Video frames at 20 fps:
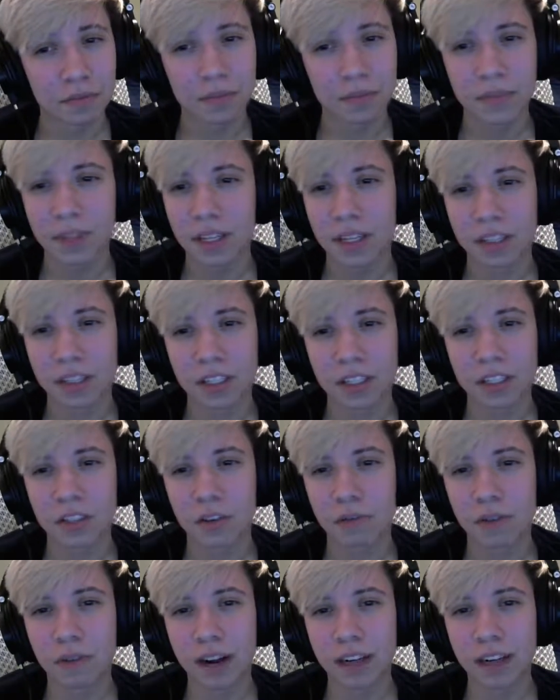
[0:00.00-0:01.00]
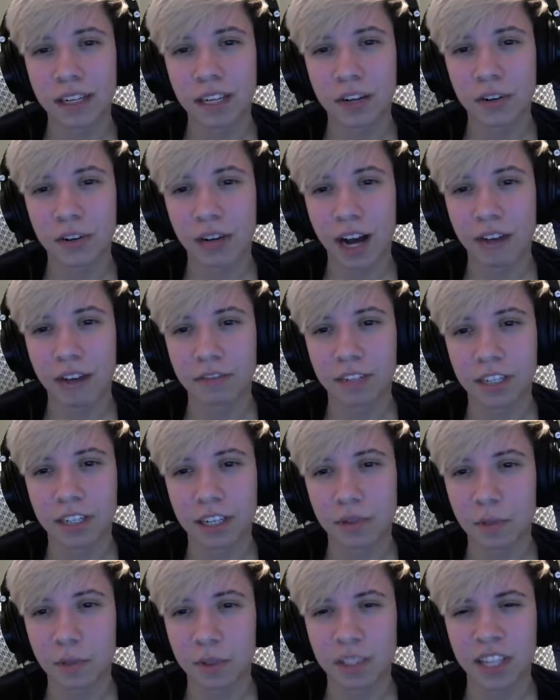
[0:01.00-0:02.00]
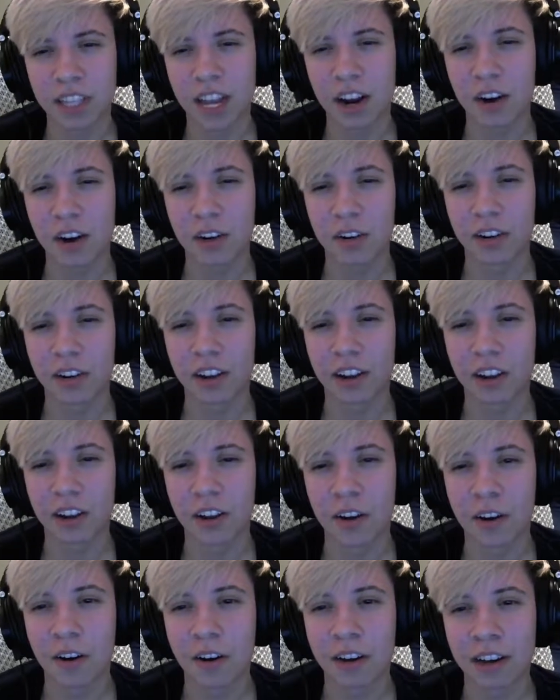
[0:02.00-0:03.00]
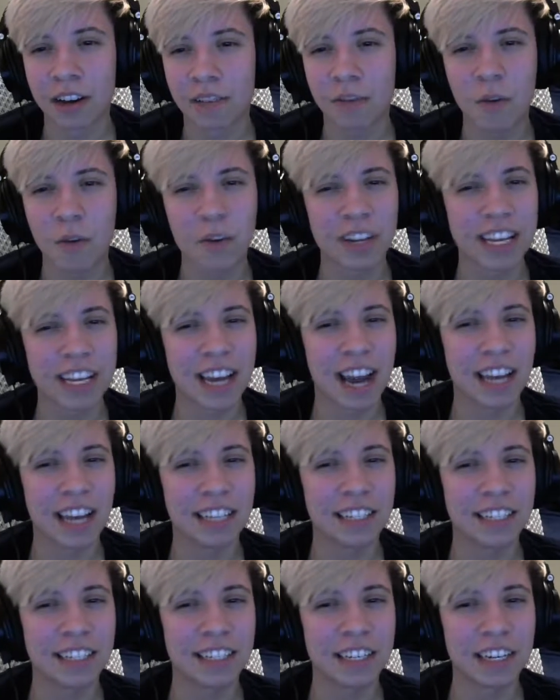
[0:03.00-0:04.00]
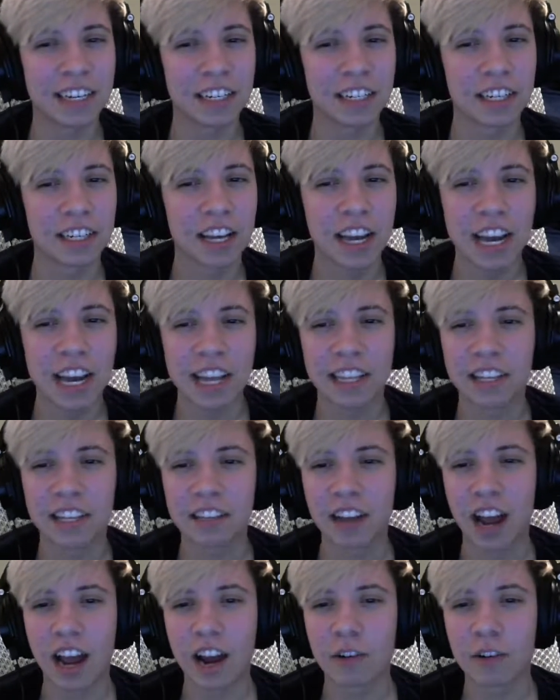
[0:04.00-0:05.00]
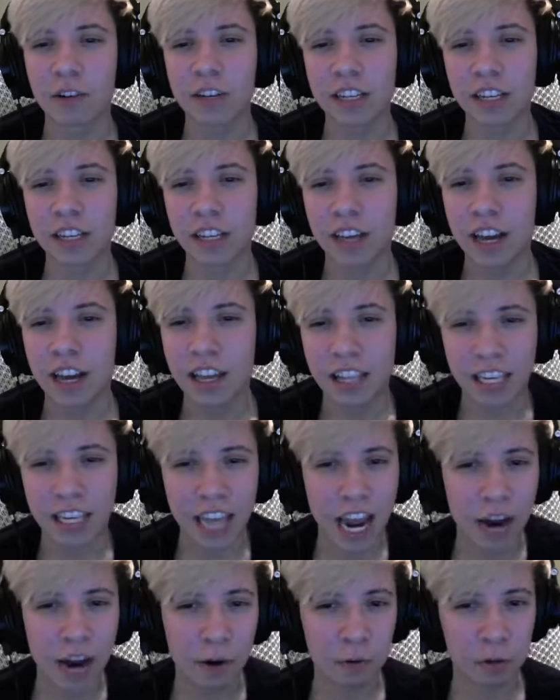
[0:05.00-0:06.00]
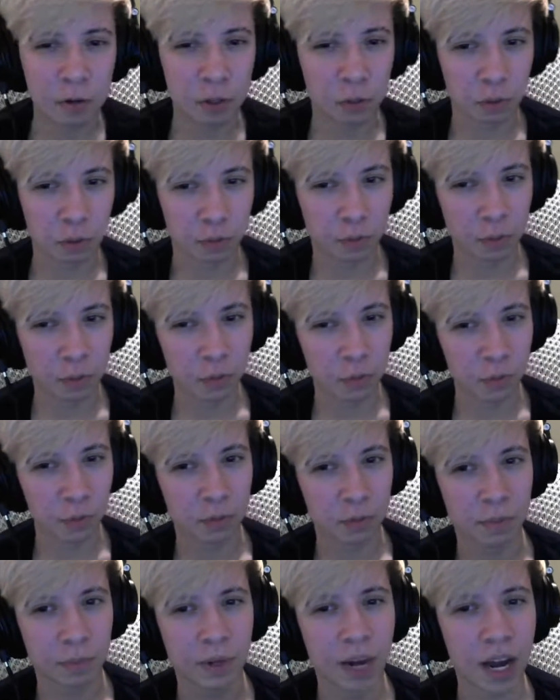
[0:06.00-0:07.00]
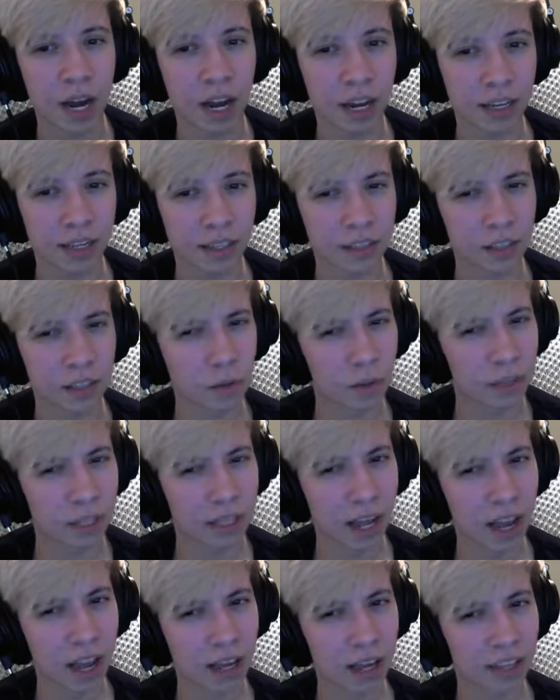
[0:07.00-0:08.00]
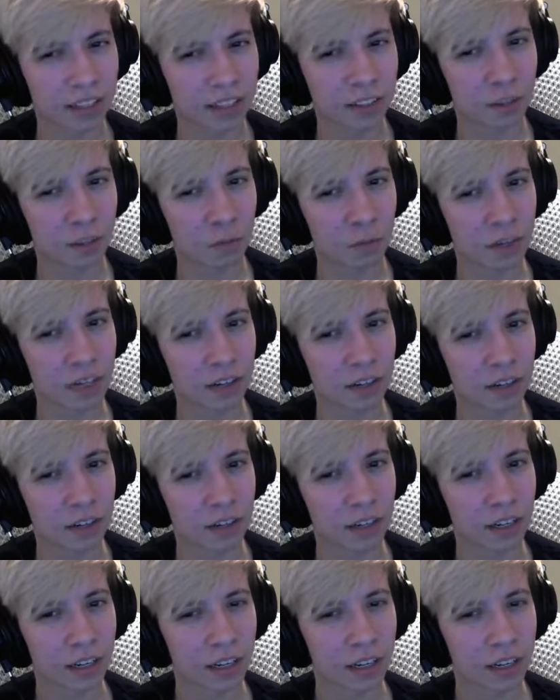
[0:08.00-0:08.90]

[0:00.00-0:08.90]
it's so finely crafted, it was there all along, if only I had seen it, this irony, the characters were fooled, but so was I as the reader.